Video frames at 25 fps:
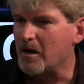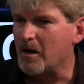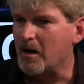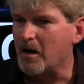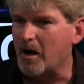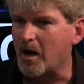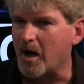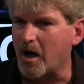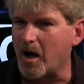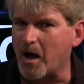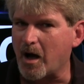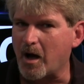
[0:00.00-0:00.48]

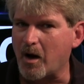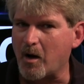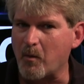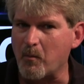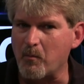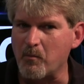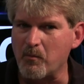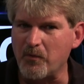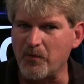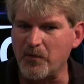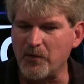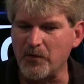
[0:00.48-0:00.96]

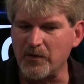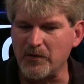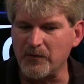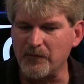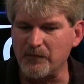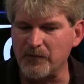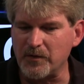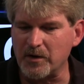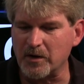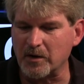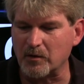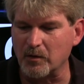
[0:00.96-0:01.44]
Um, the
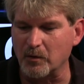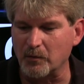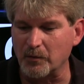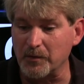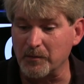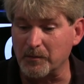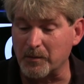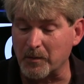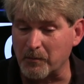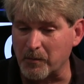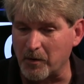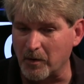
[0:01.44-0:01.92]
vehicle we
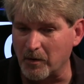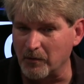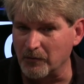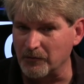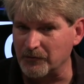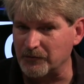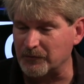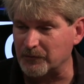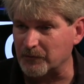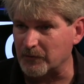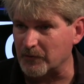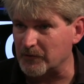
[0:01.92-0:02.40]

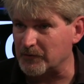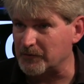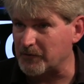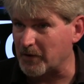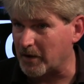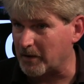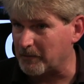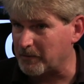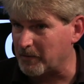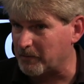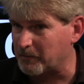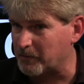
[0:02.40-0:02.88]
proposed for the
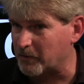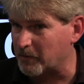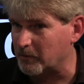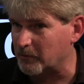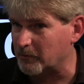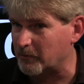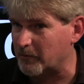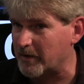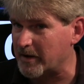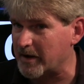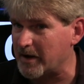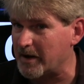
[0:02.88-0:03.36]
DARPA
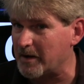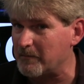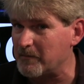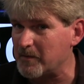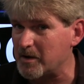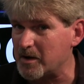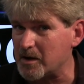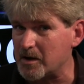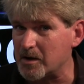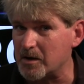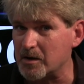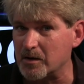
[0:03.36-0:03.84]
program
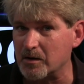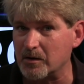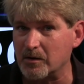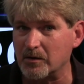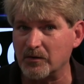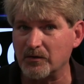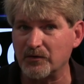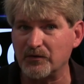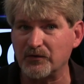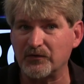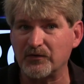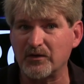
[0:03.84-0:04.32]

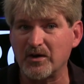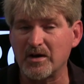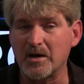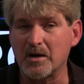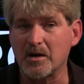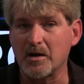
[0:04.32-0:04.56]
is